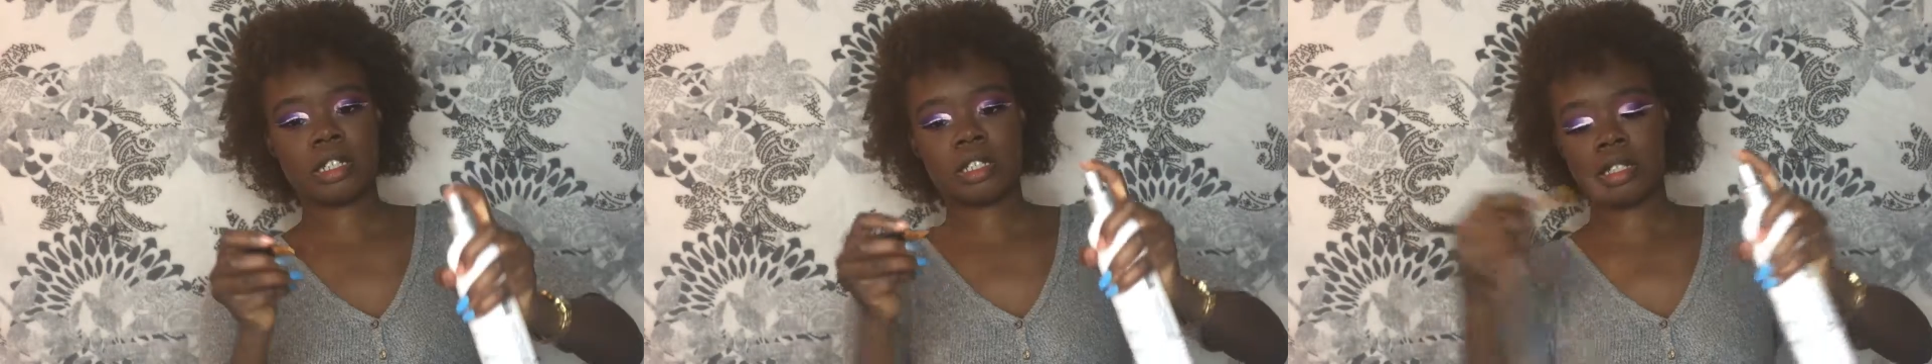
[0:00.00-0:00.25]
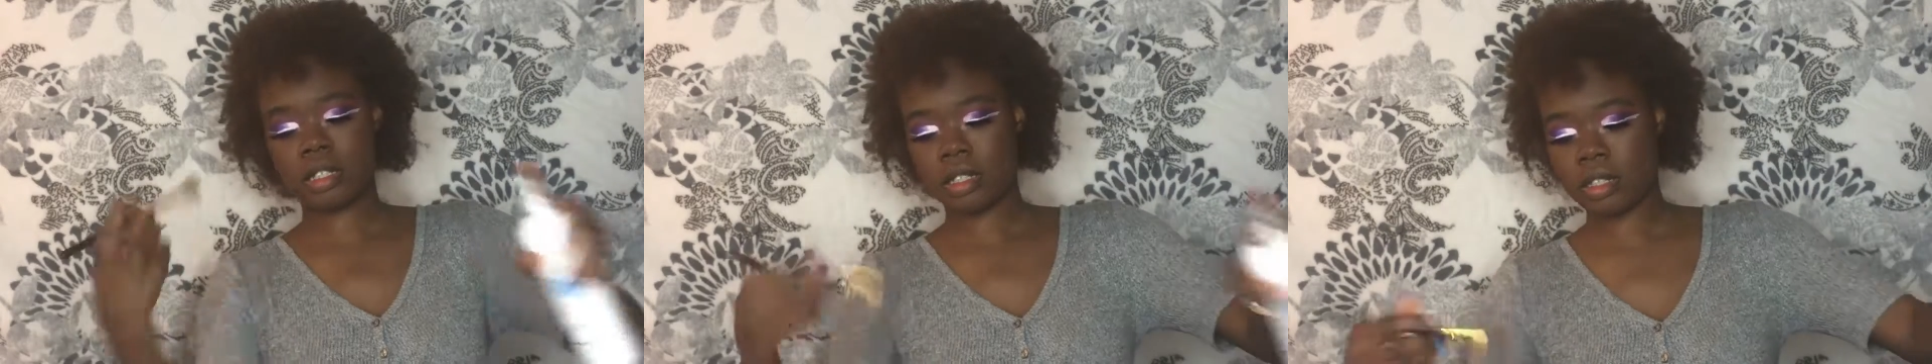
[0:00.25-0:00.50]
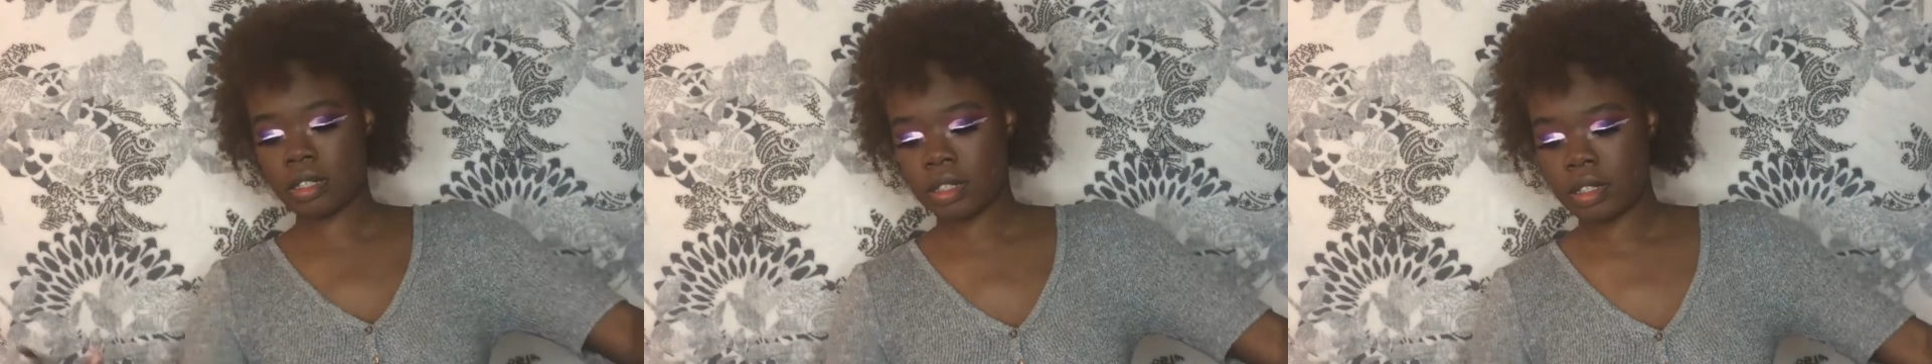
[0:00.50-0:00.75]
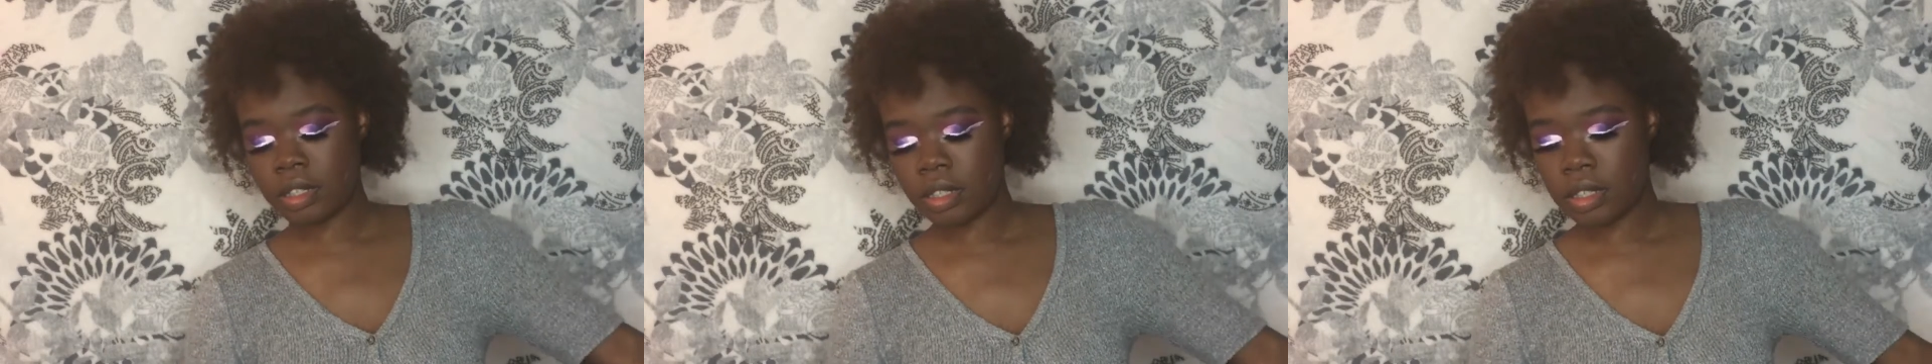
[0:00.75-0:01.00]
I
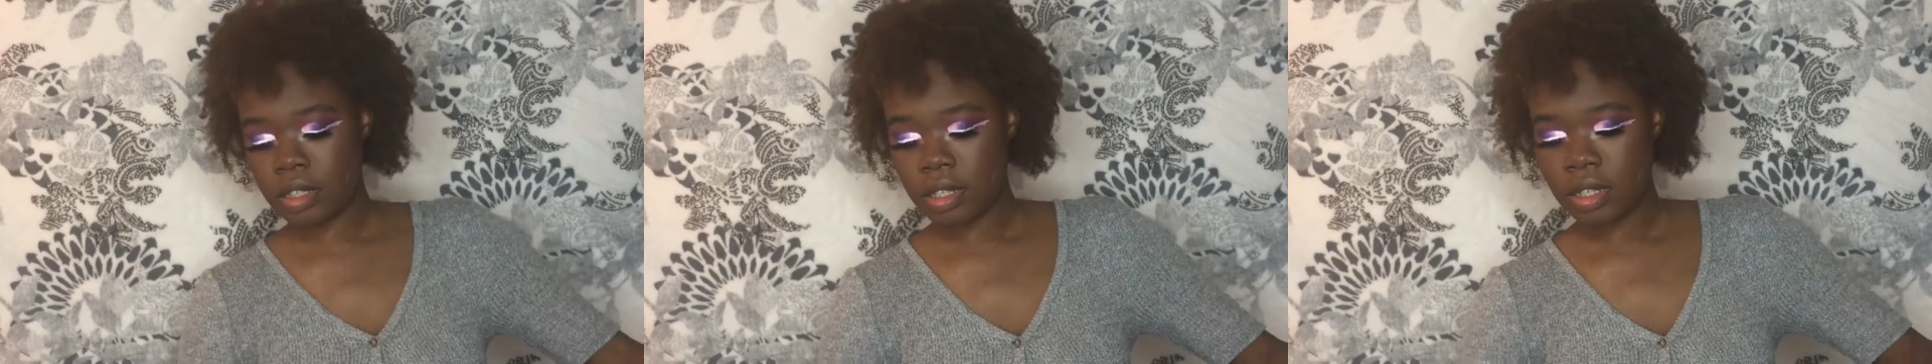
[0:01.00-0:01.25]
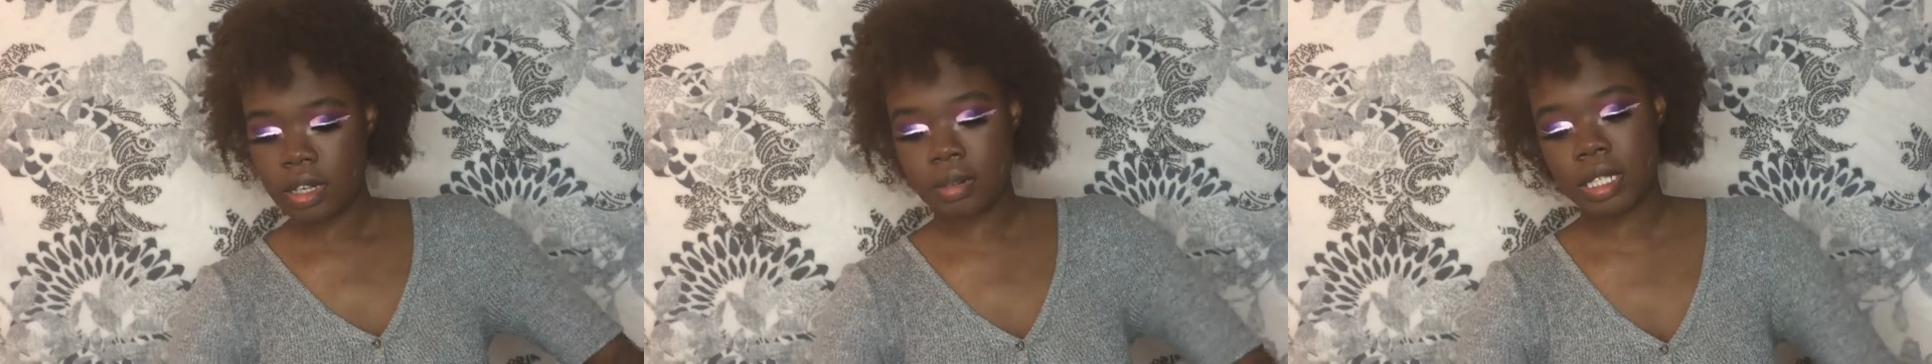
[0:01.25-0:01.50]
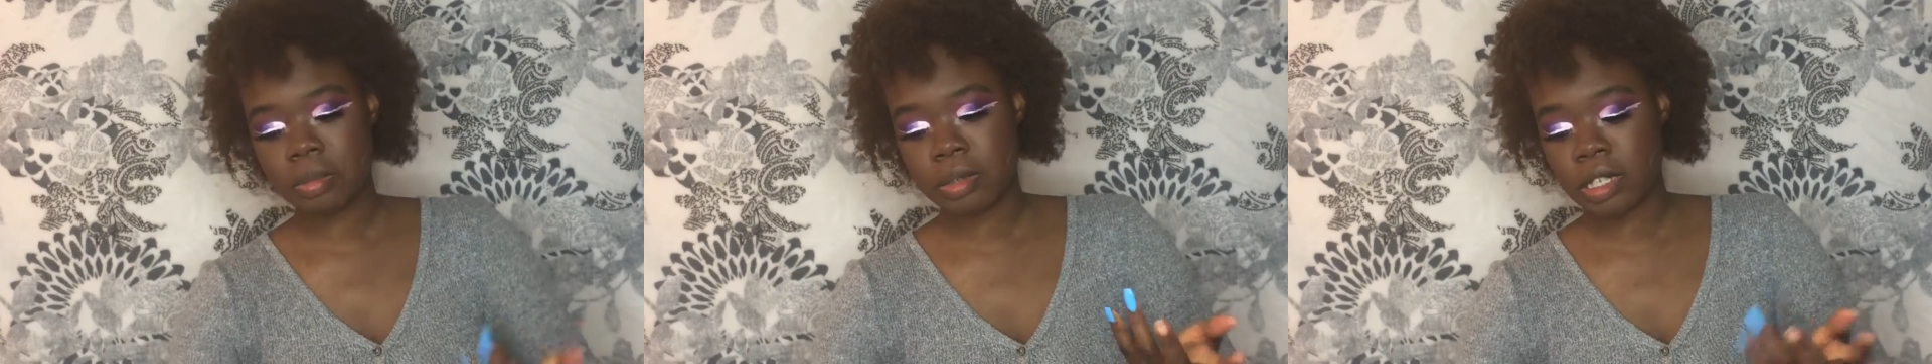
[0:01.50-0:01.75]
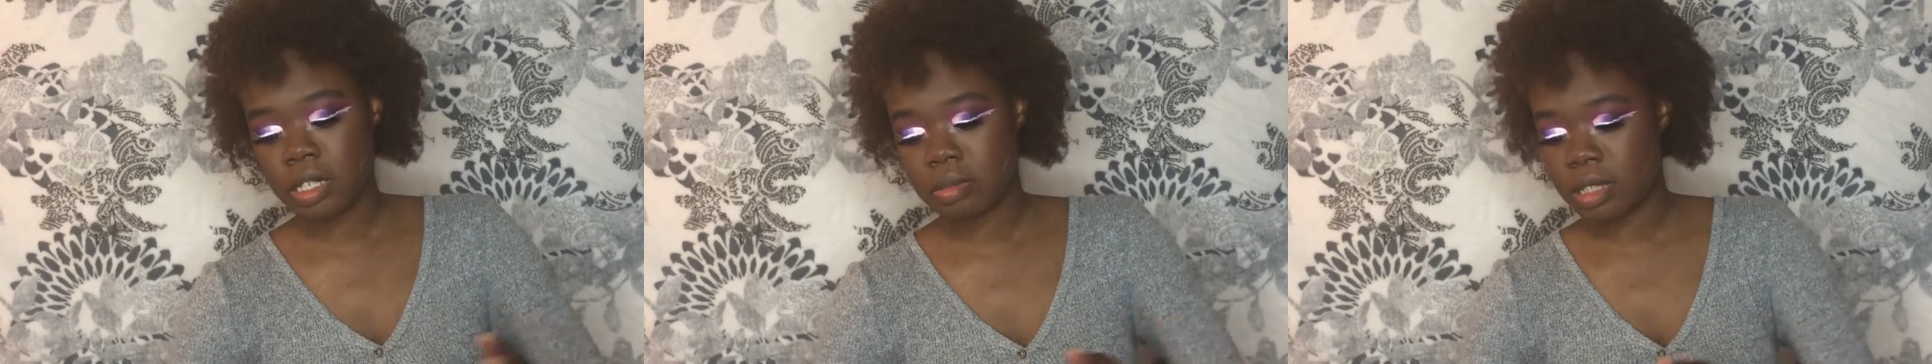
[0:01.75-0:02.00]
always
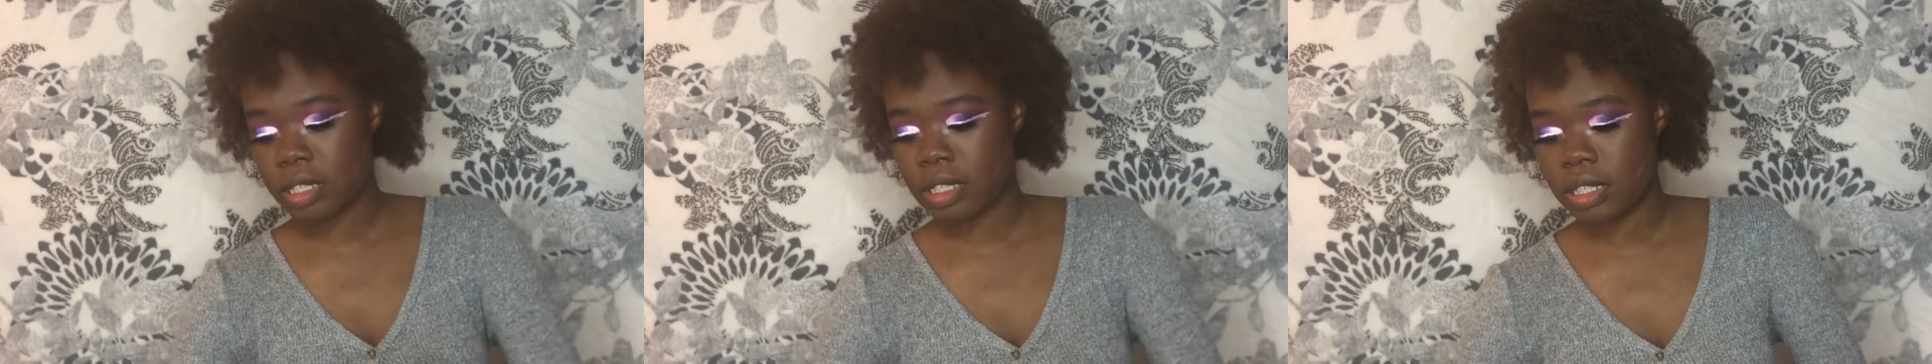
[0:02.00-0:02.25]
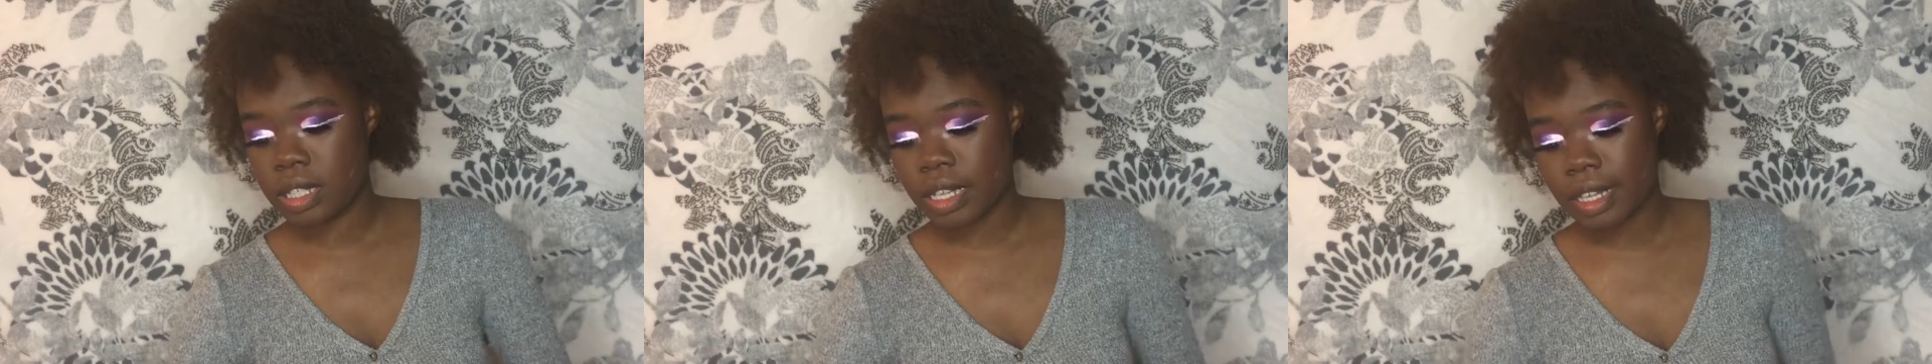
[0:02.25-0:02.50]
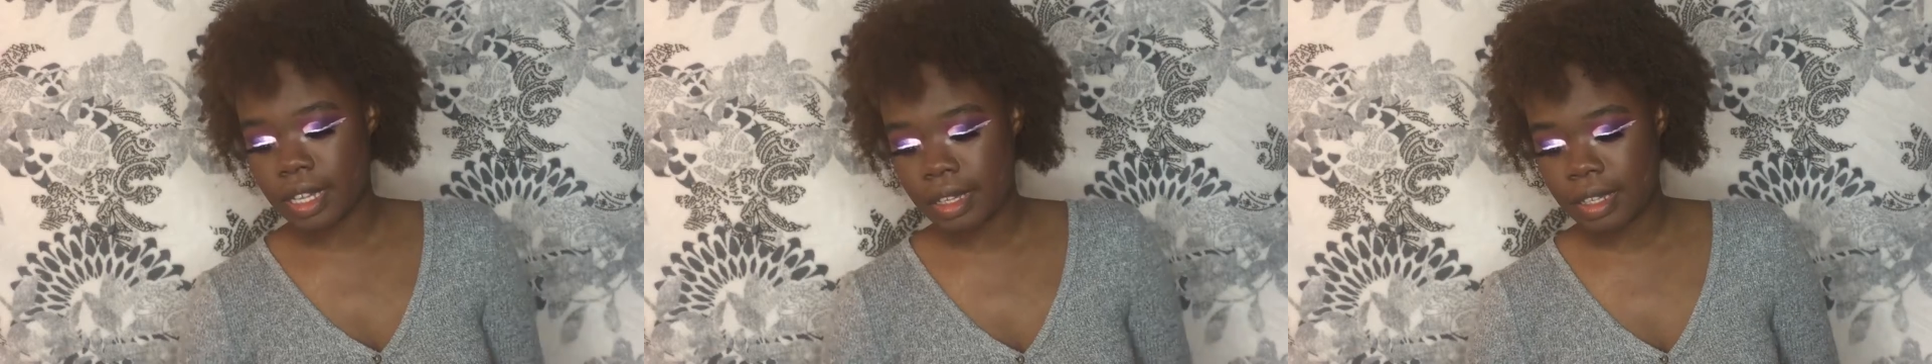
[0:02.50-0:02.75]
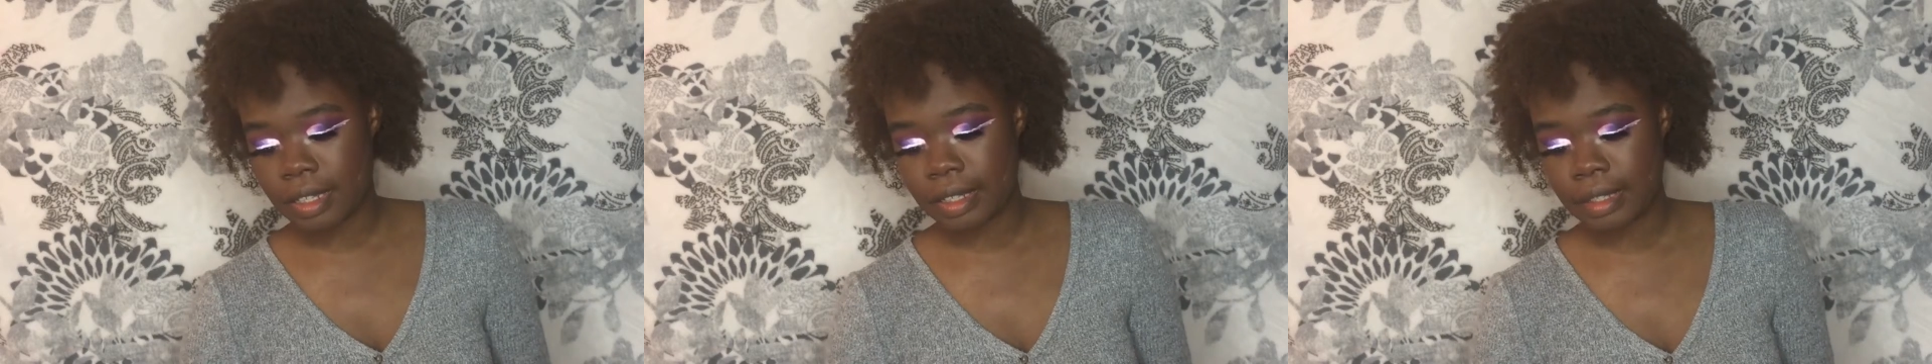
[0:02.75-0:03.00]
spray it because I
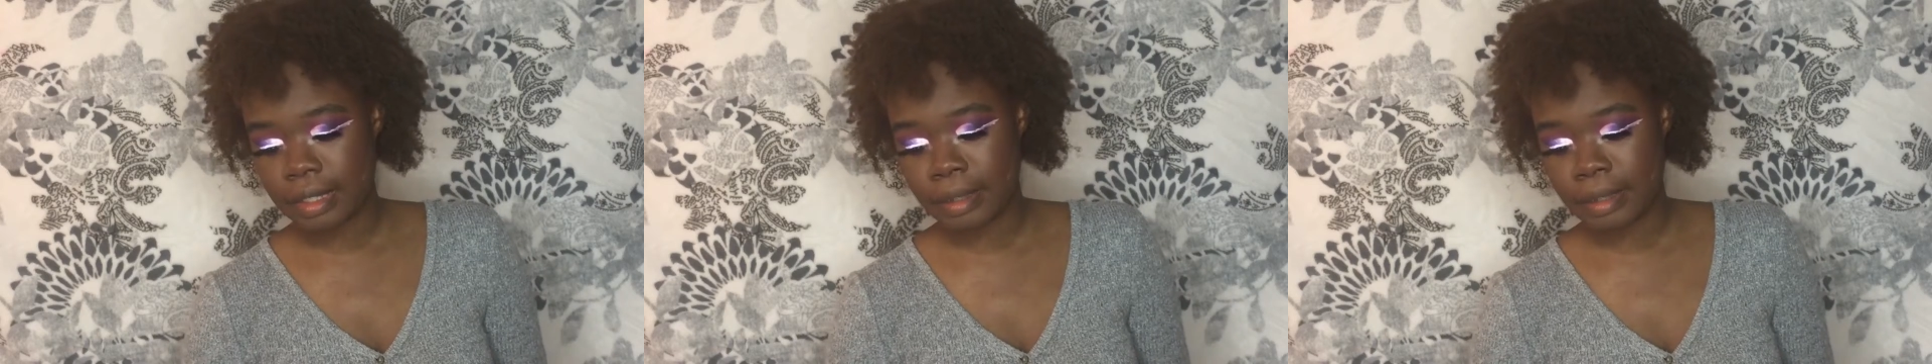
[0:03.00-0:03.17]
like,